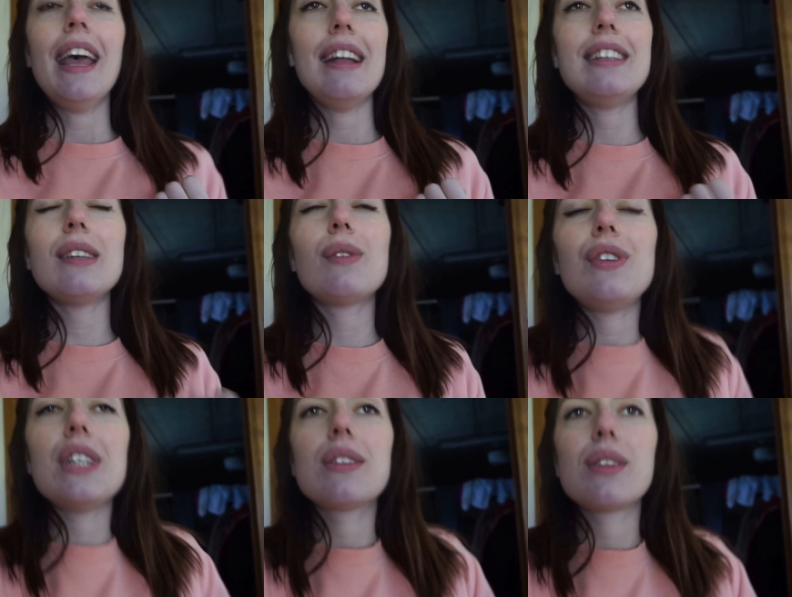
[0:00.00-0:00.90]
it just
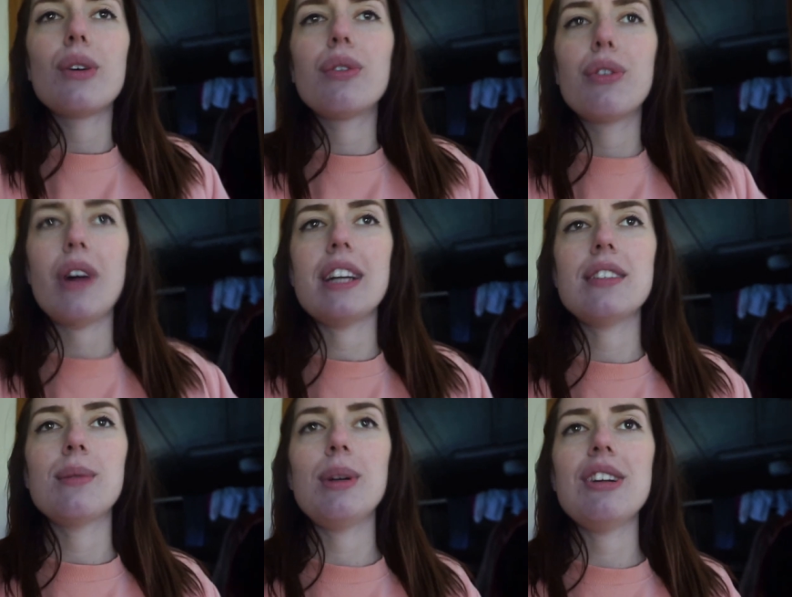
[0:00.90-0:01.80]
feels so
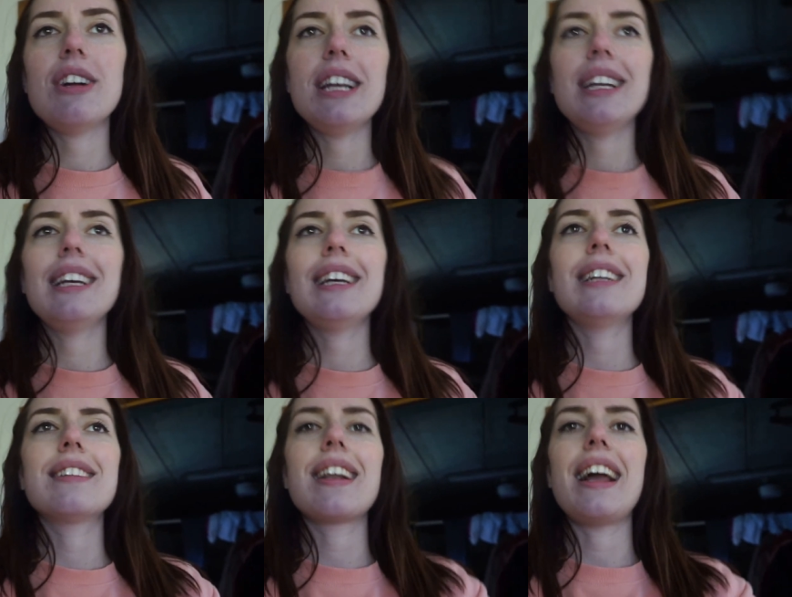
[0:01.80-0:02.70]
fresh and when you're eating
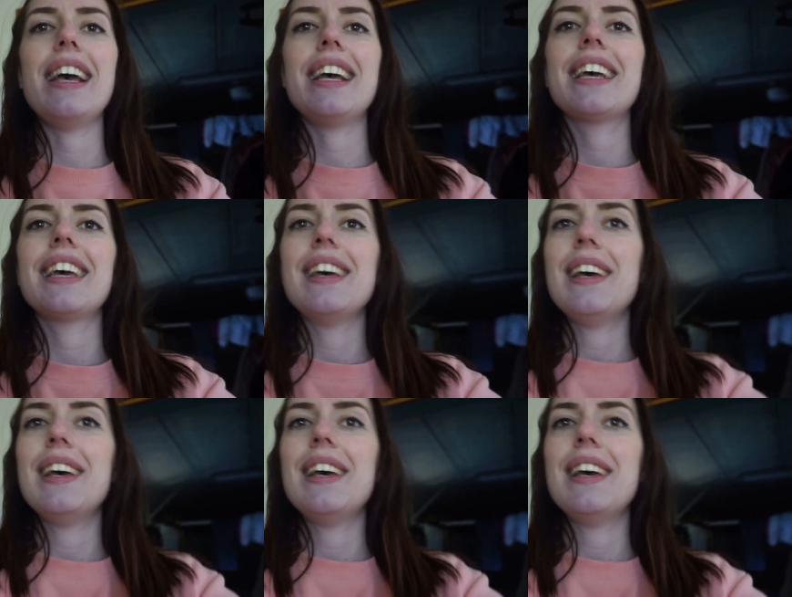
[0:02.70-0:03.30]
it, it's like,